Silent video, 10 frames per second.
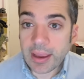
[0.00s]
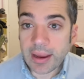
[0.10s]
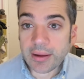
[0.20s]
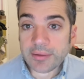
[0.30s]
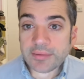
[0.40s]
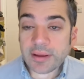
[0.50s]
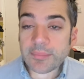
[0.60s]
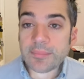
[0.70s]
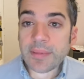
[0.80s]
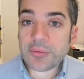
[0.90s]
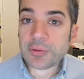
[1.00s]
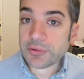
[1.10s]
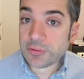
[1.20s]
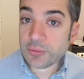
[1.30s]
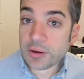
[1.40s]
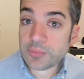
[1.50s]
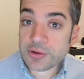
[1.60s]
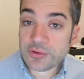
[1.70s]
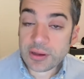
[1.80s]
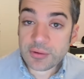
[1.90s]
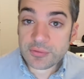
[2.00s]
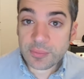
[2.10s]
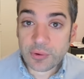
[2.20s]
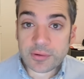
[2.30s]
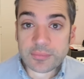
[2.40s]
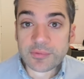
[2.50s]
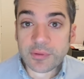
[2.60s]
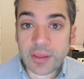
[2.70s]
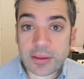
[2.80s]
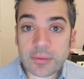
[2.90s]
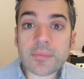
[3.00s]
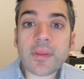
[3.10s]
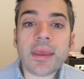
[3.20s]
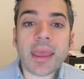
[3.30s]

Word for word: And um, I really do appreciate your support. So thank you.